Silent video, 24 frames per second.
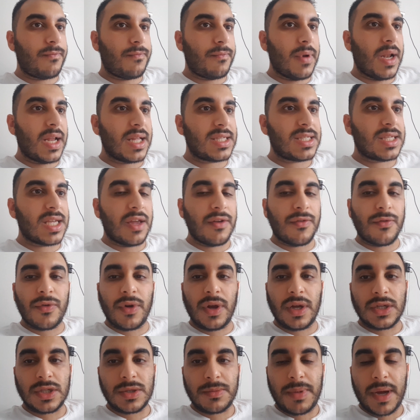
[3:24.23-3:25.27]
let's say,
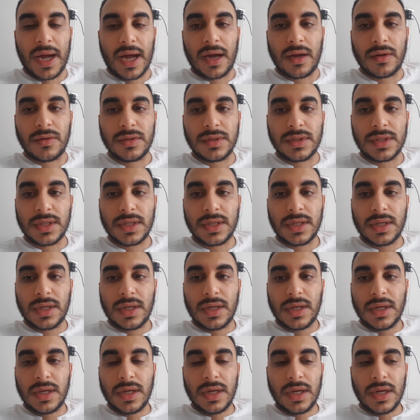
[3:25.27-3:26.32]
£300
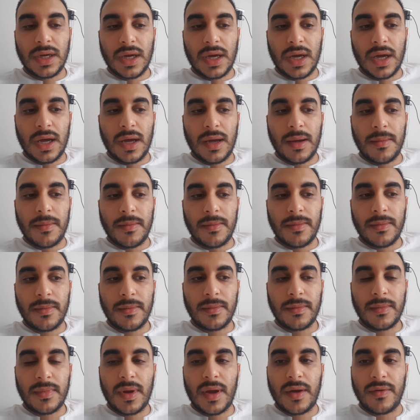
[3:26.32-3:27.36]

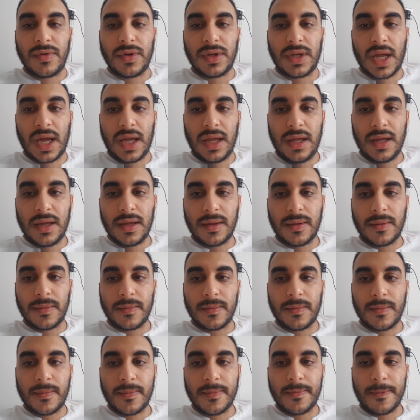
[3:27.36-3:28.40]
every day
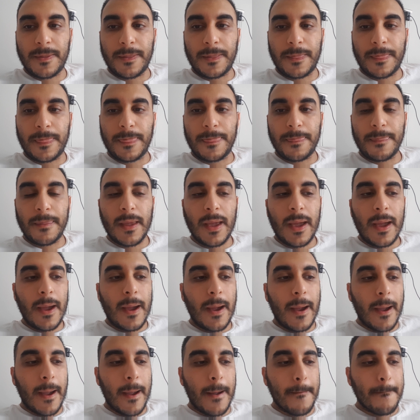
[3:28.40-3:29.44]

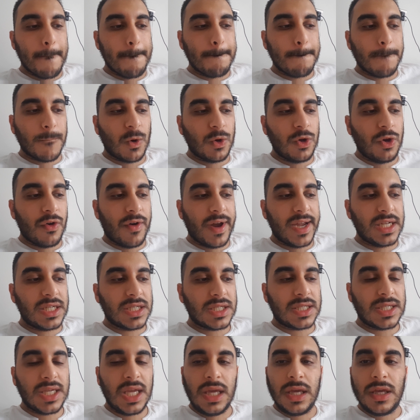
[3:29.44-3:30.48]
on your
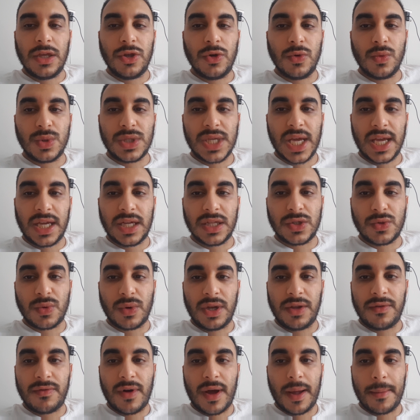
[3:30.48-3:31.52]
agency. You will take a
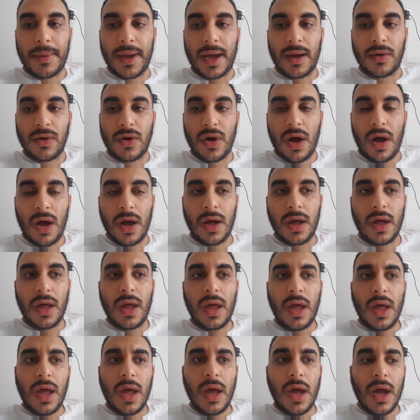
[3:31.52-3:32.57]
£25
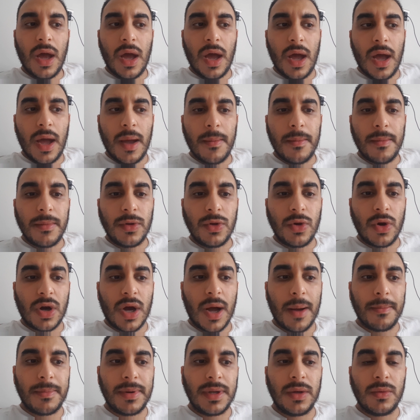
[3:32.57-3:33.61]
cut. Your
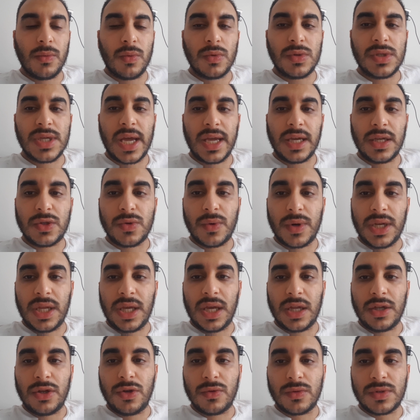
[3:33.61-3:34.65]
company will take 20
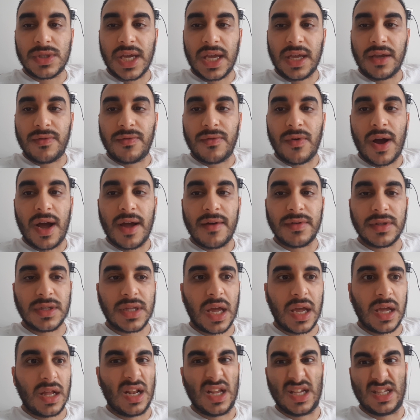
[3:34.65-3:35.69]
and you'll take 5 a
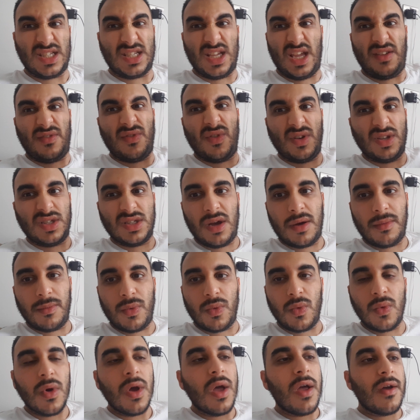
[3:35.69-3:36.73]
day. Let's say, for
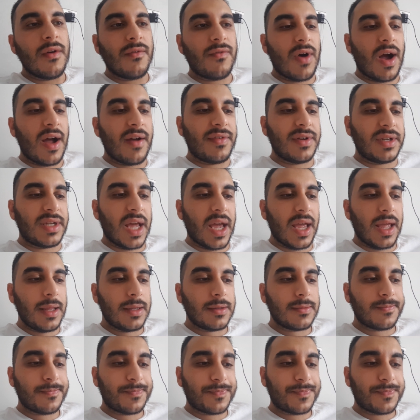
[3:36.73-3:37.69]
example, 5 a day.